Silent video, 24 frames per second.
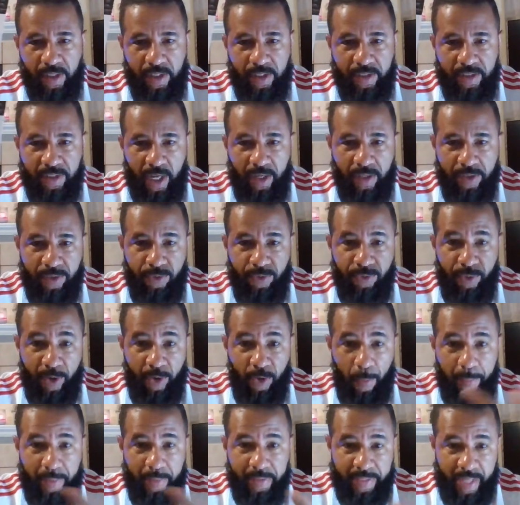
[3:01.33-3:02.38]
one of the
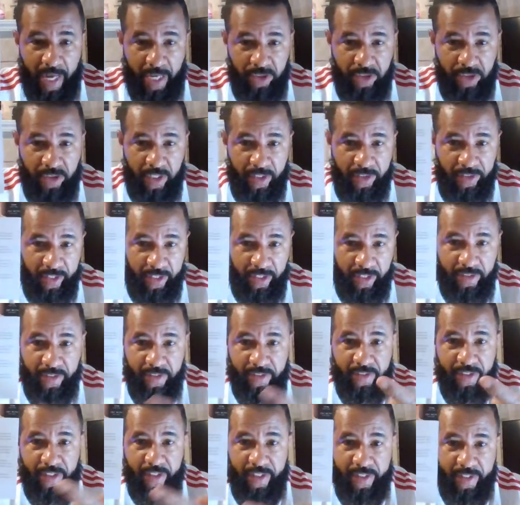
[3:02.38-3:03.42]
recommendations
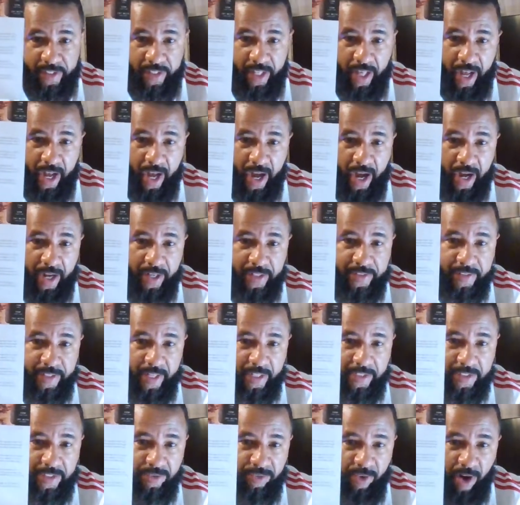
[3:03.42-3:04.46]

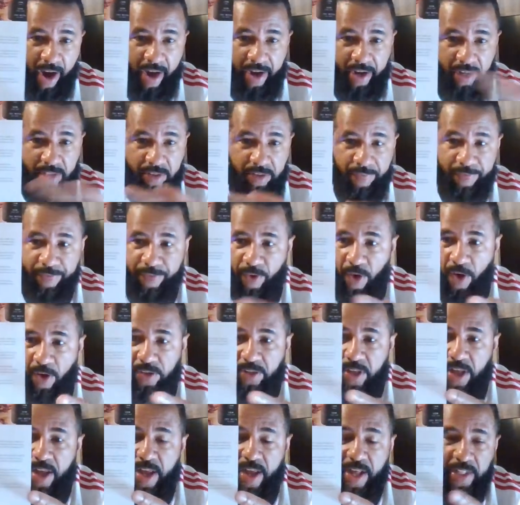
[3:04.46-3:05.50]
that's right here in the
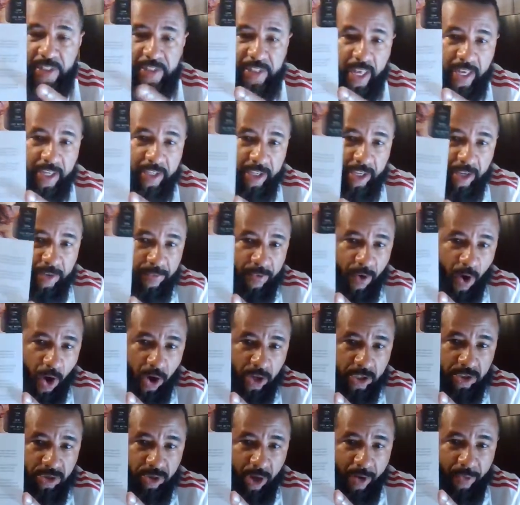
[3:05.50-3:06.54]
front, they give
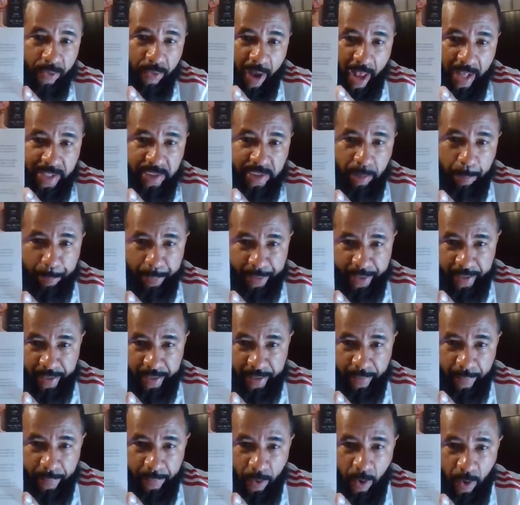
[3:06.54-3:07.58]
also a
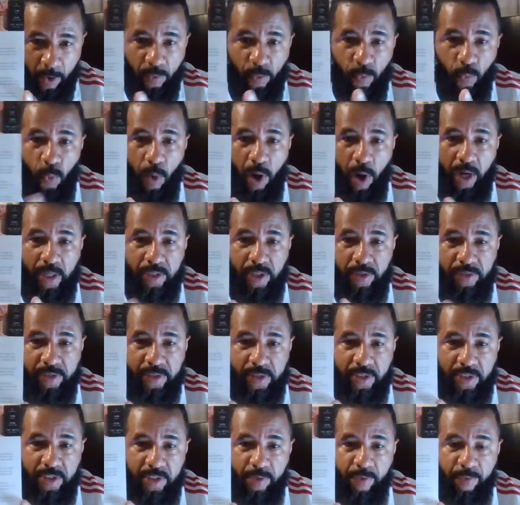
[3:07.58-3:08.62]
recipe of one
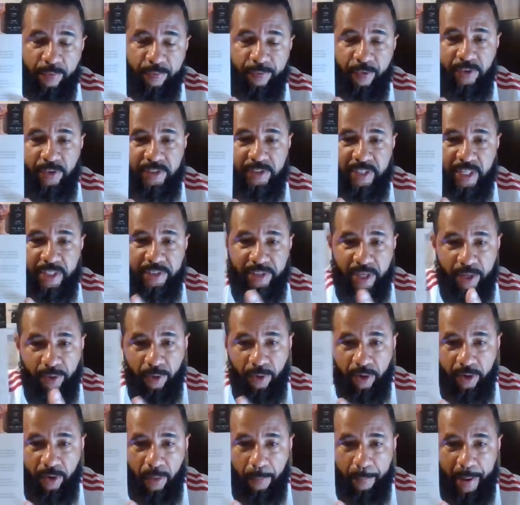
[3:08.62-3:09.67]
of the foods that they
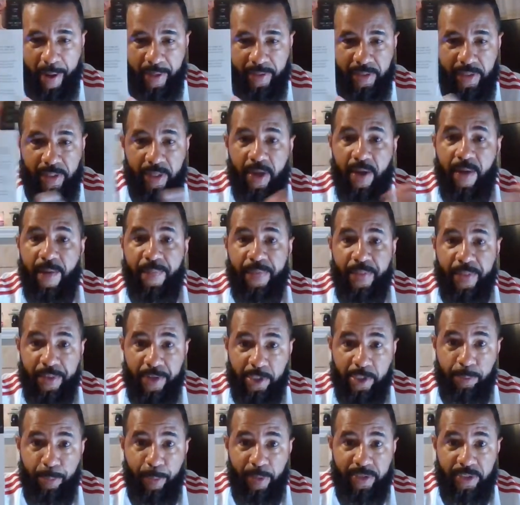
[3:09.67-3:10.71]
recommended.
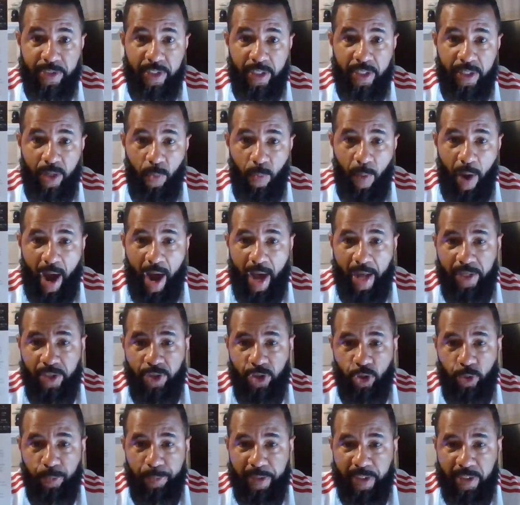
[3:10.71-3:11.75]
This particular wine
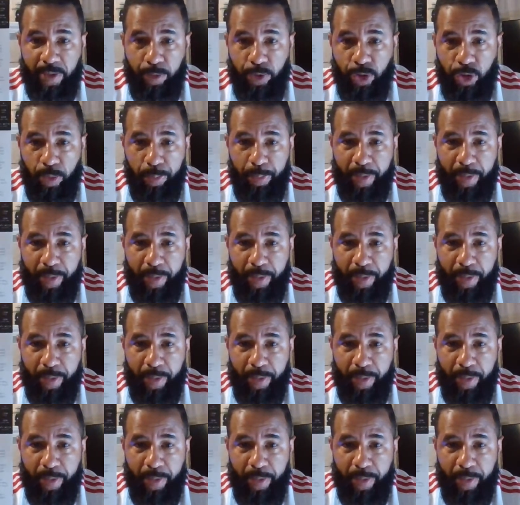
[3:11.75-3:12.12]
should be